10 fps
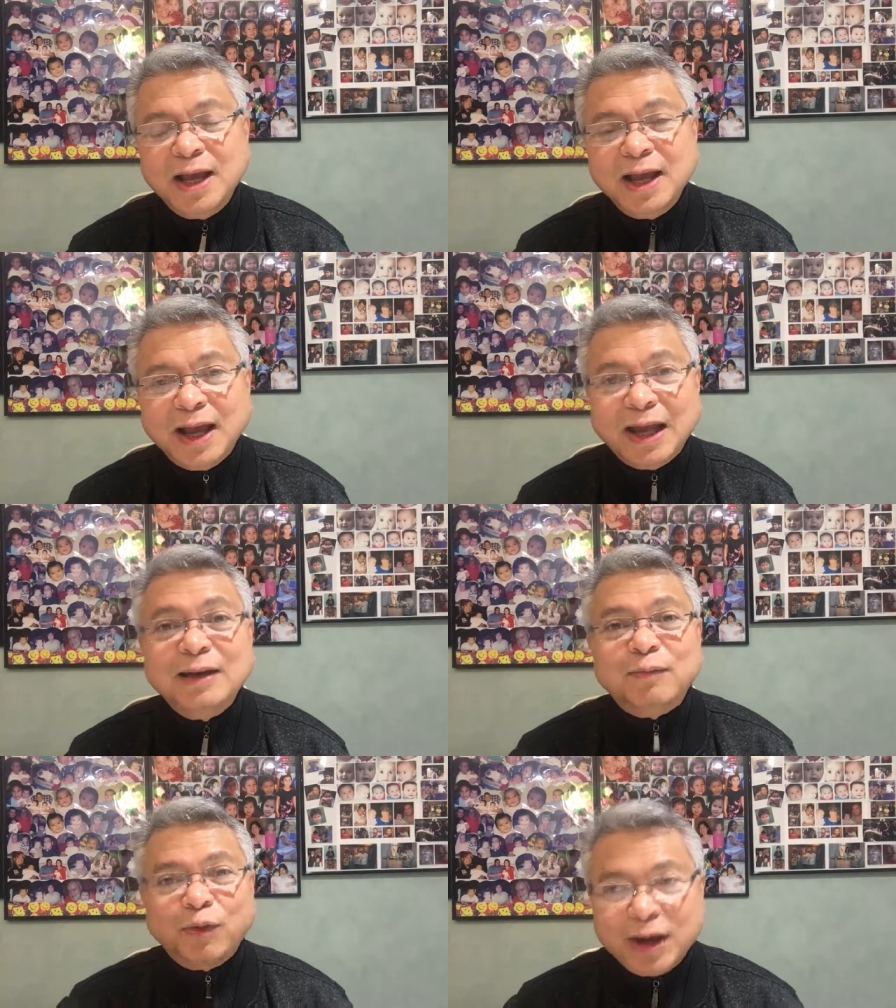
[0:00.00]
And if
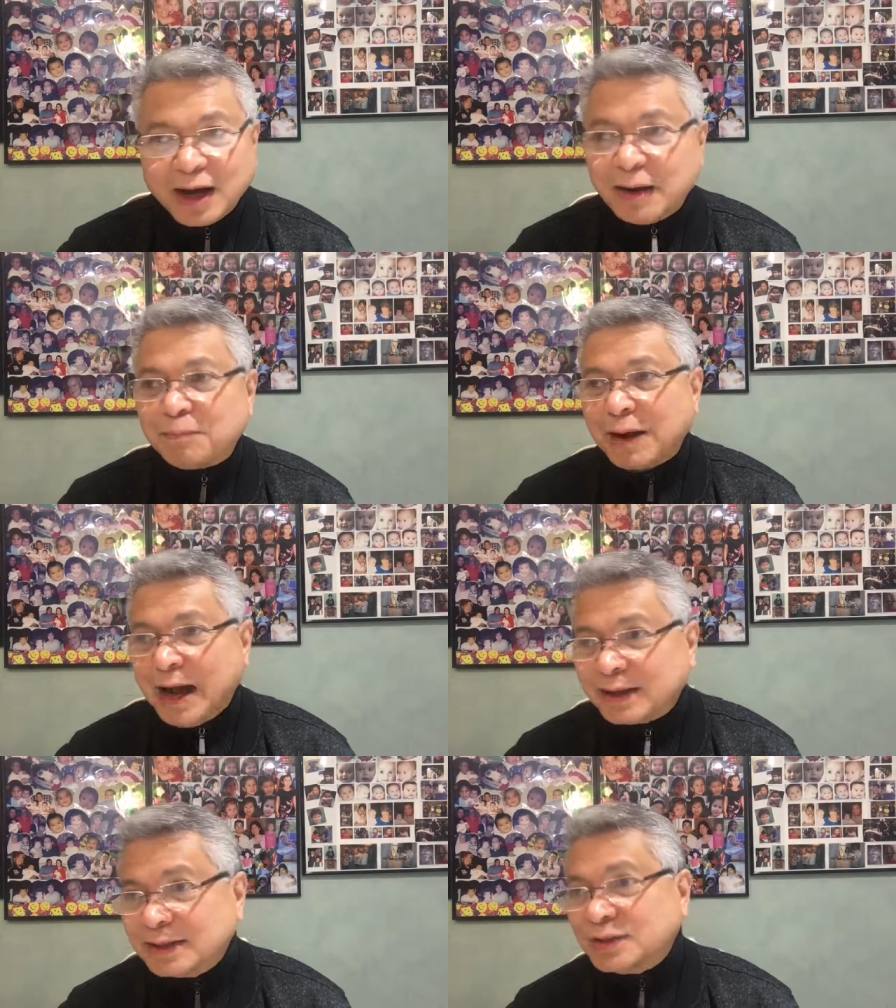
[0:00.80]
we are
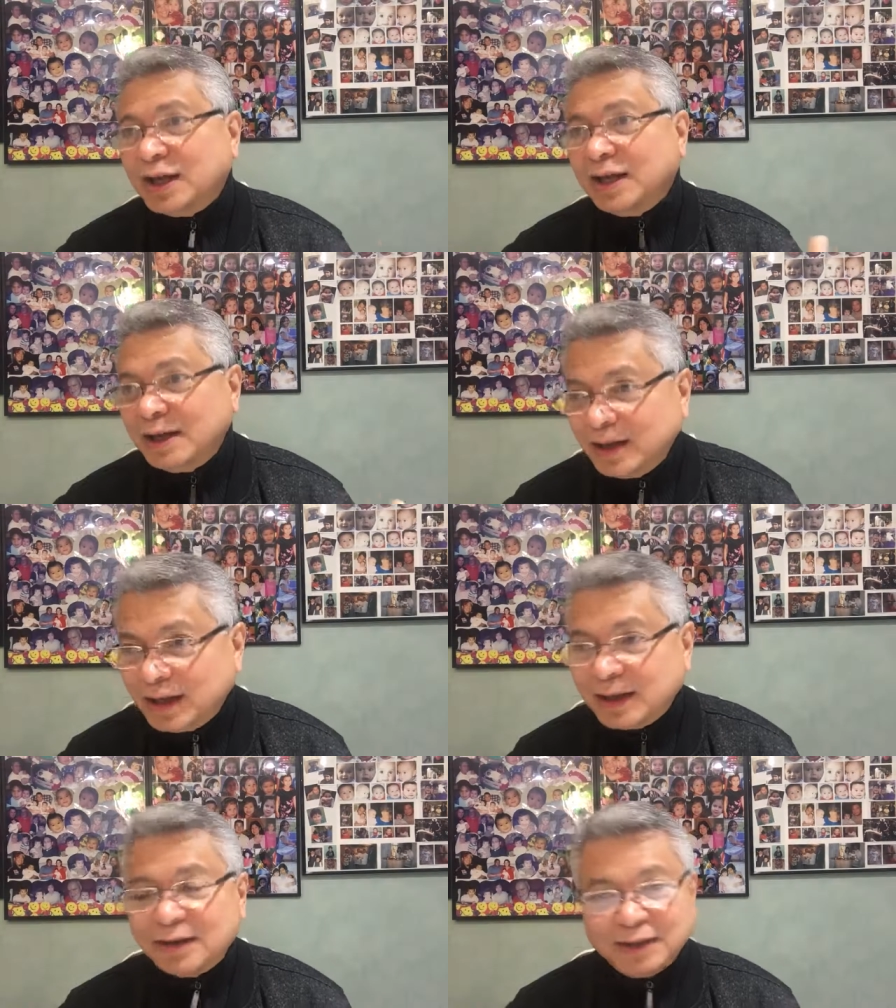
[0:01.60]
practicing
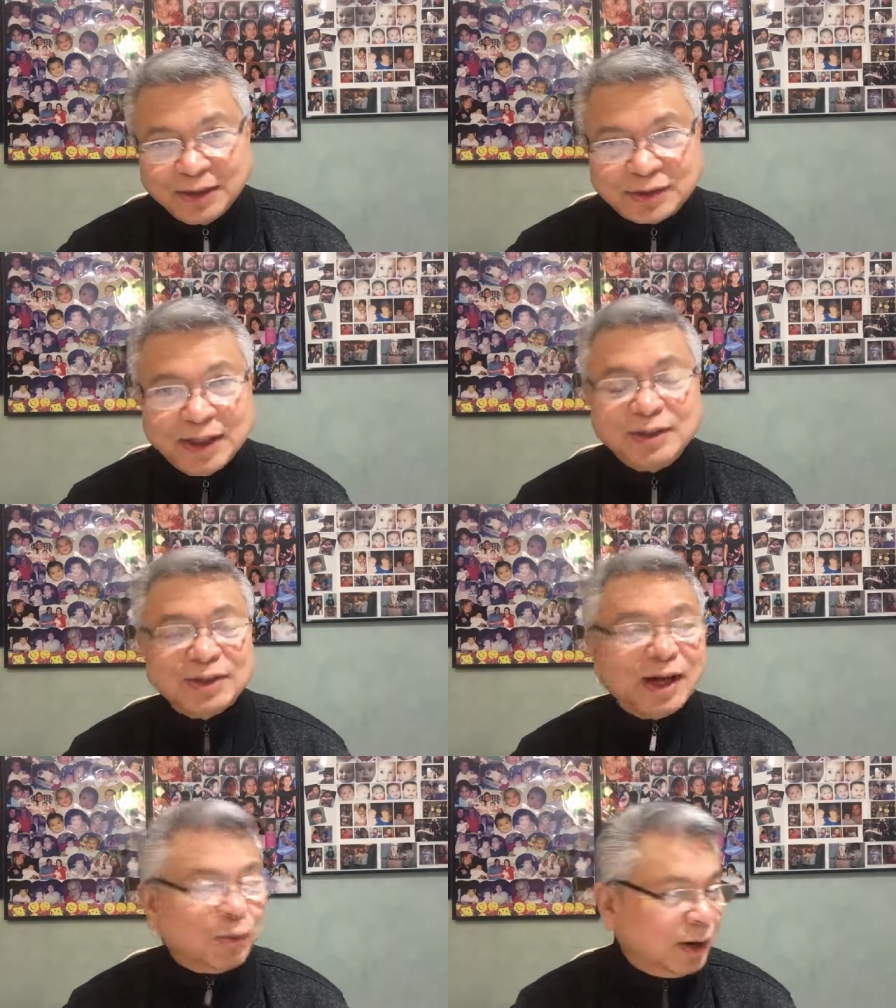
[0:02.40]
these things in
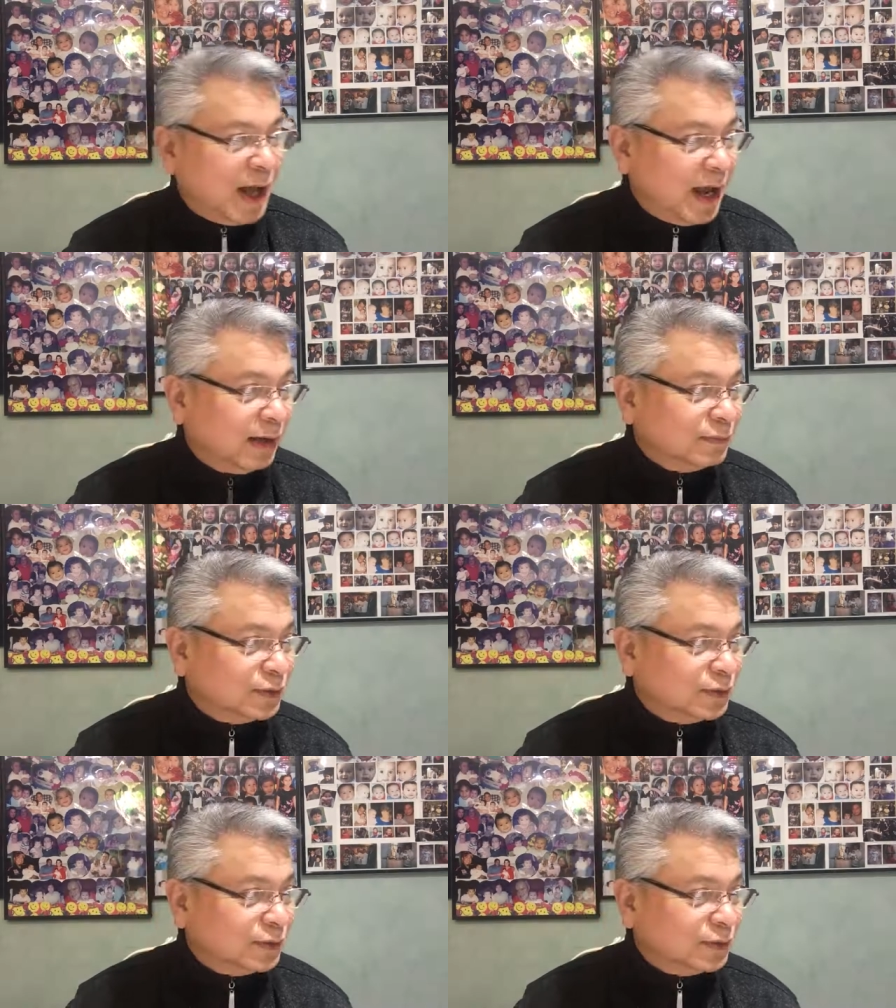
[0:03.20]
our lives